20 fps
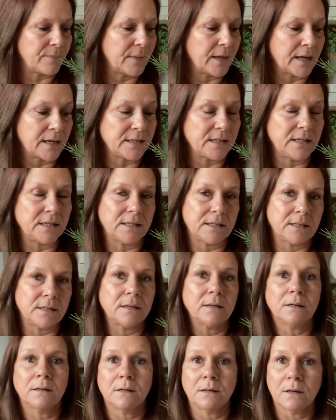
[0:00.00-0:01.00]
because it's
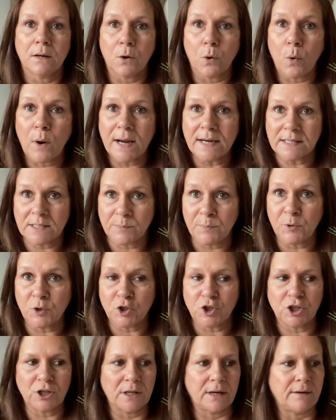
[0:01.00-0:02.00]
quite
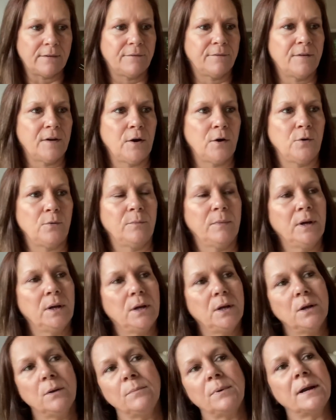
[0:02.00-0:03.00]
spongy, that foam.
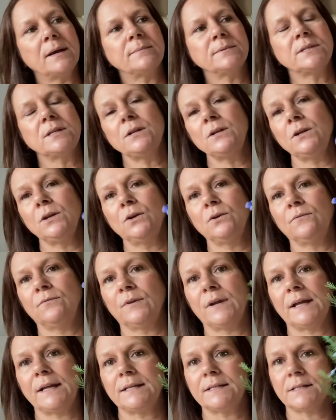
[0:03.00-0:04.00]
But absolutely
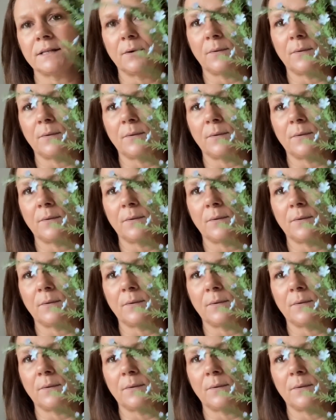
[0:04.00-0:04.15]
lovely. So